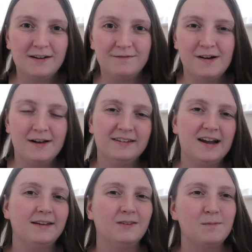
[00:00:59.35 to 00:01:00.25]
on
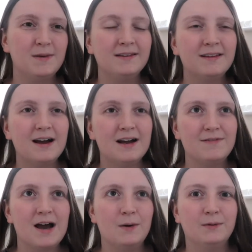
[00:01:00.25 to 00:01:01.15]
Thursday, so it means that I have
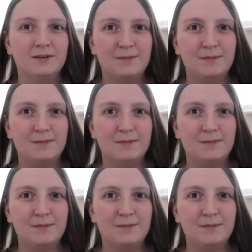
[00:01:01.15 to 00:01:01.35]
the house to